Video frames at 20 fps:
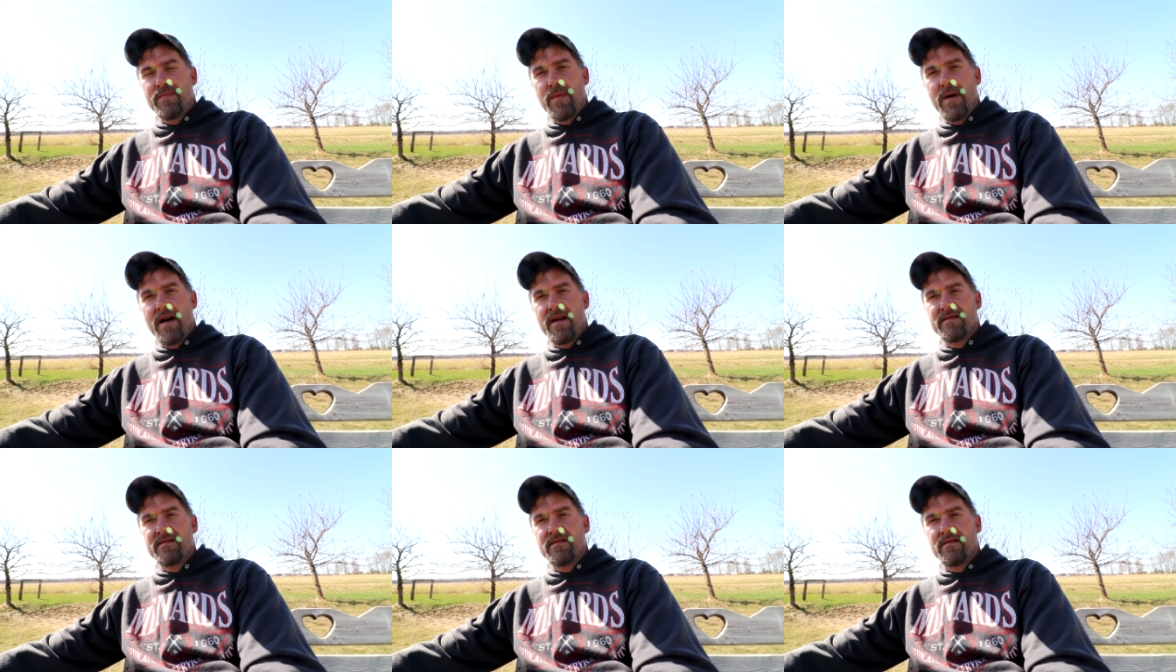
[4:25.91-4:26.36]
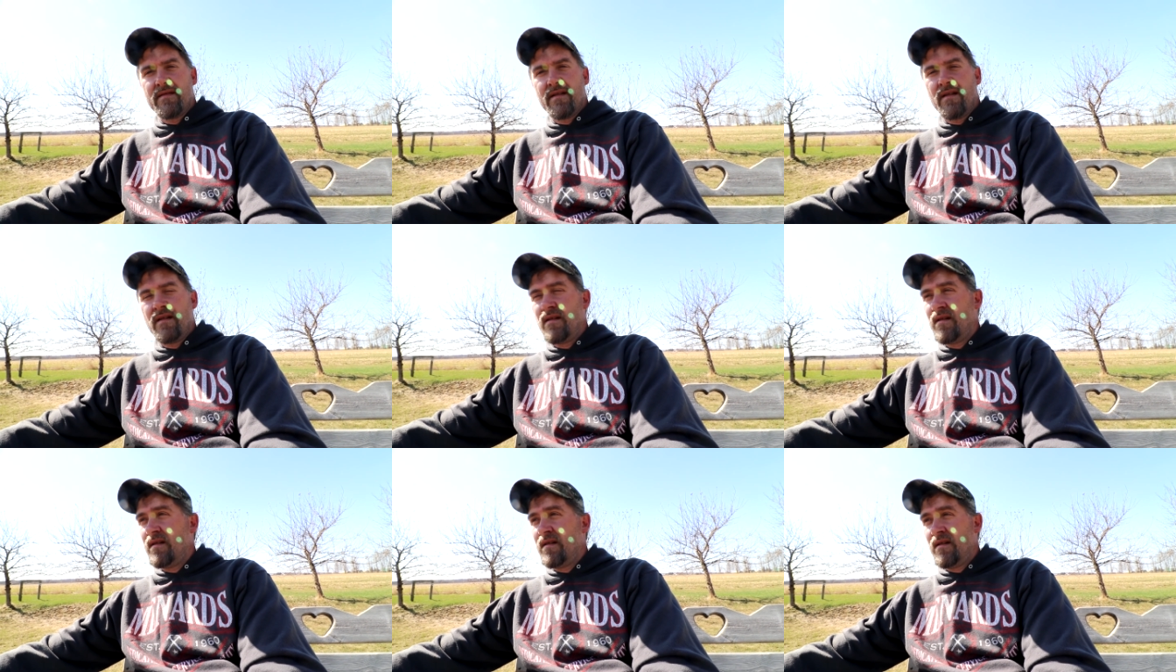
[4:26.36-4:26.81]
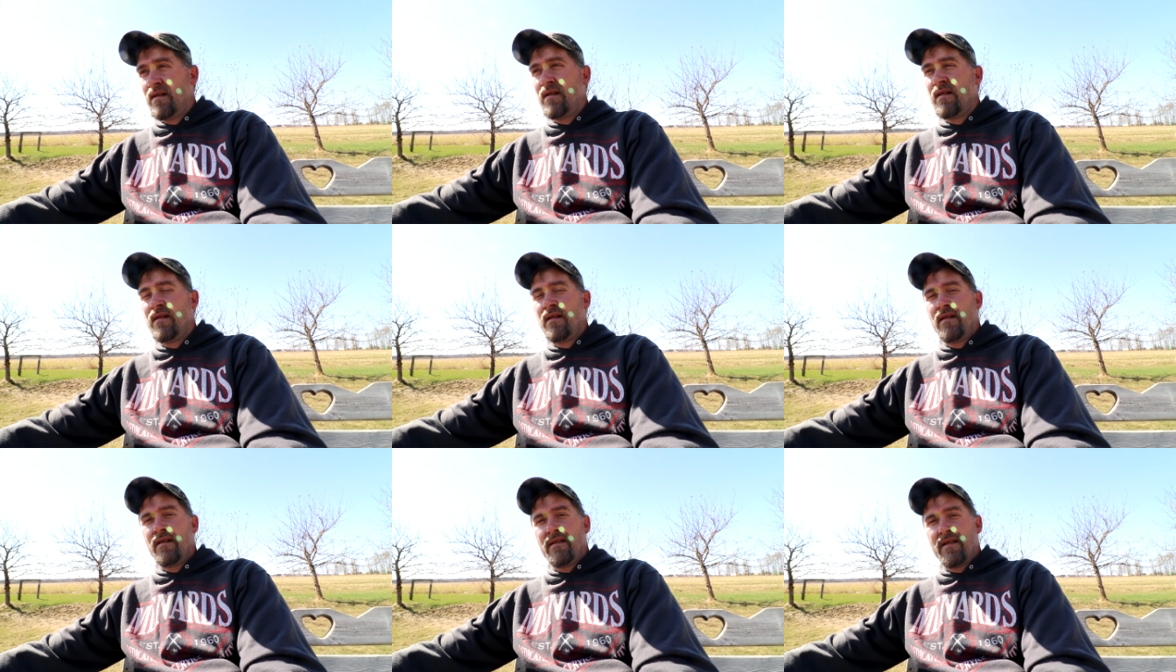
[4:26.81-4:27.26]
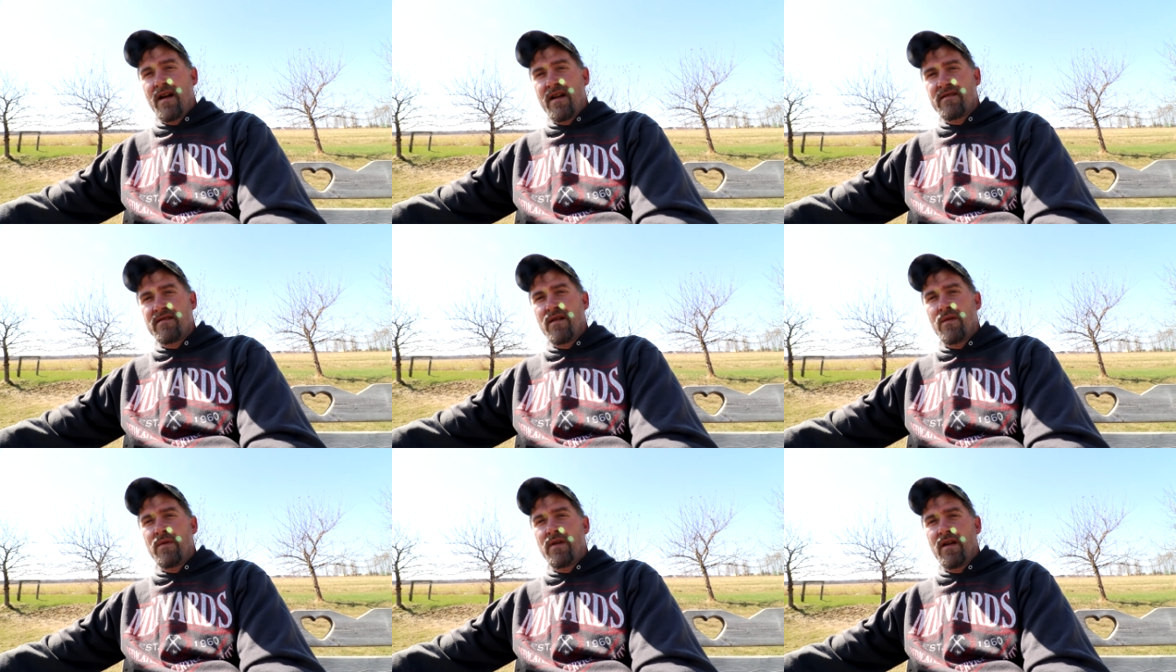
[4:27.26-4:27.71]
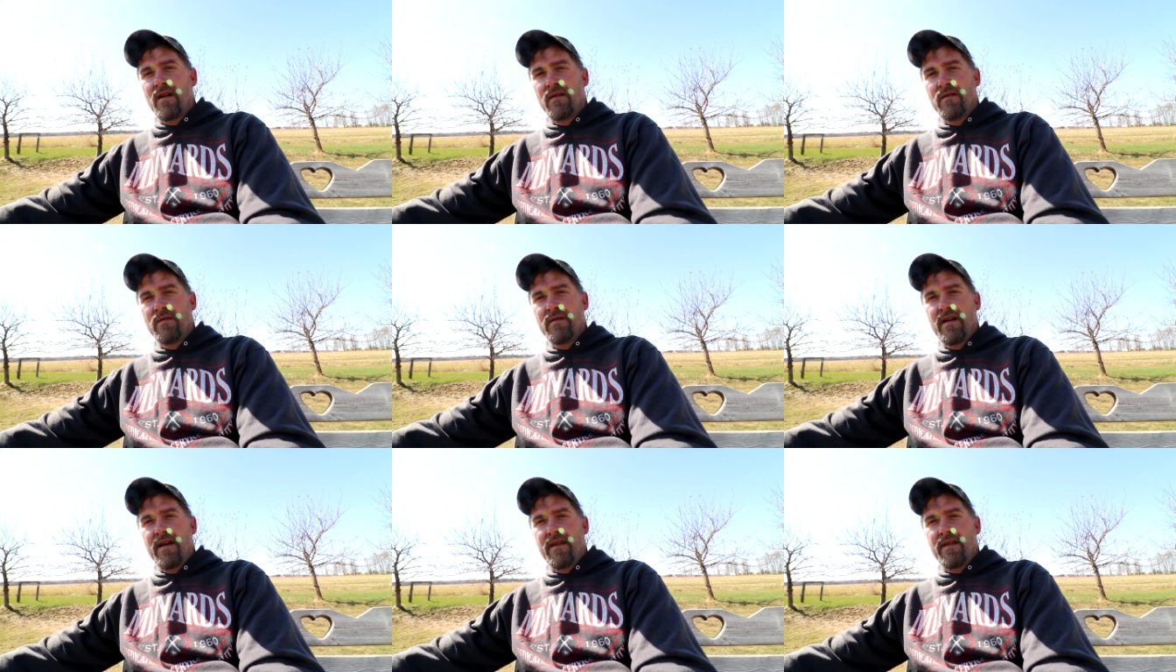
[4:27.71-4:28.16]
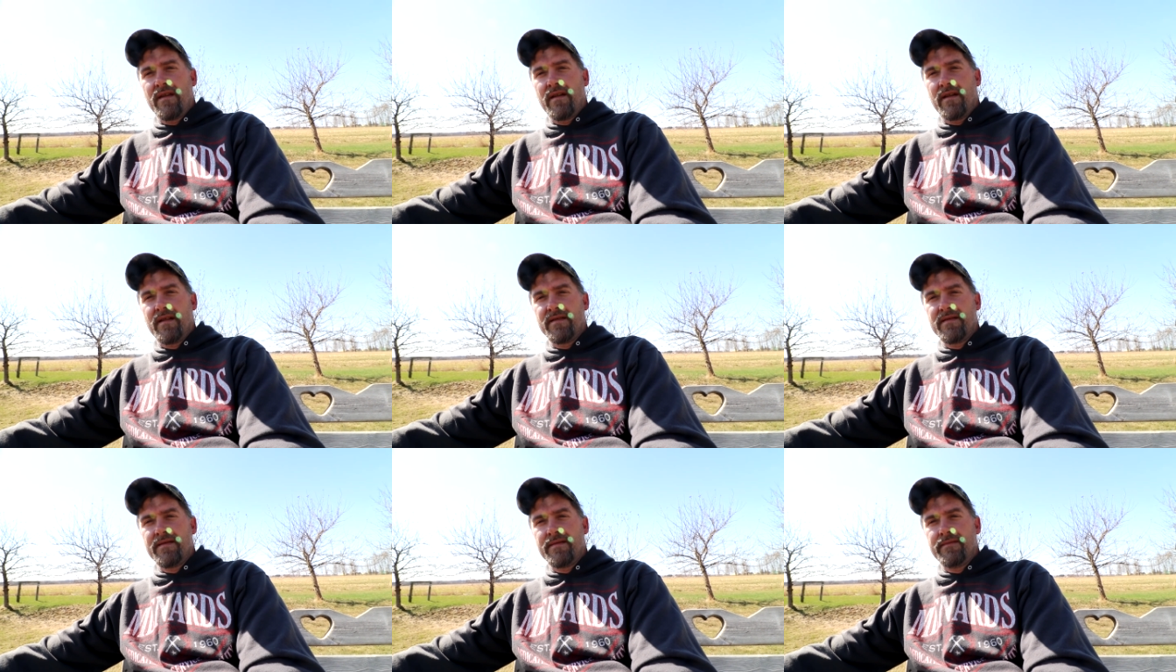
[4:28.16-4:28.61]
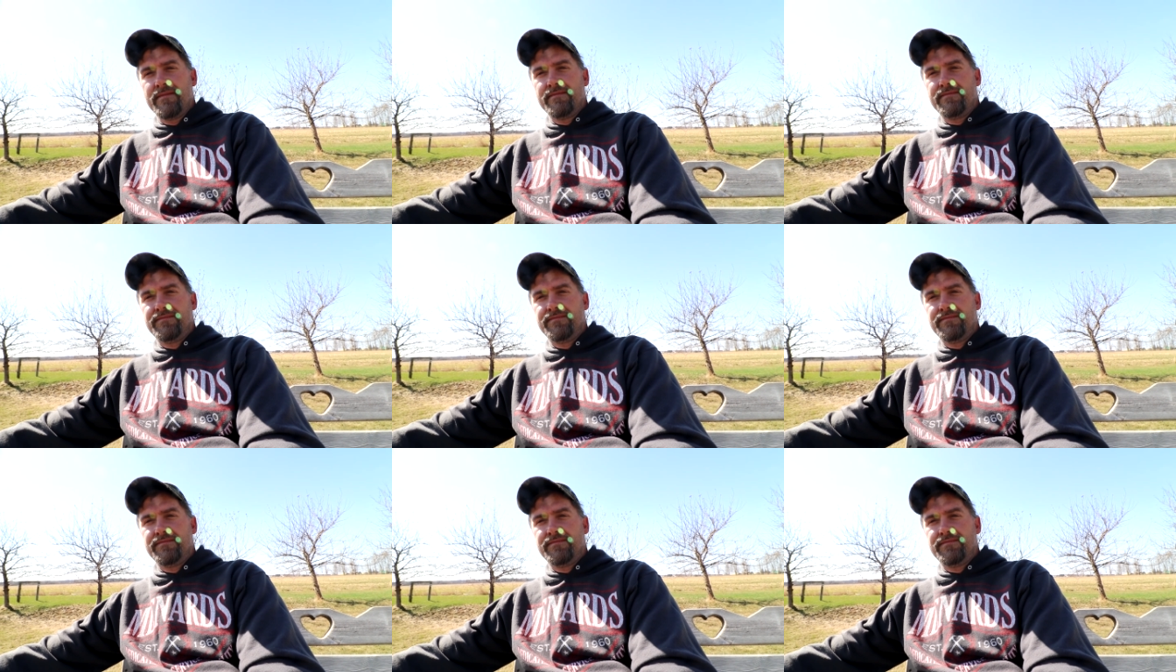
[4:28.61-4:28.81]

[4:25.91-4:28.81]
best? That's how we gotta look at things.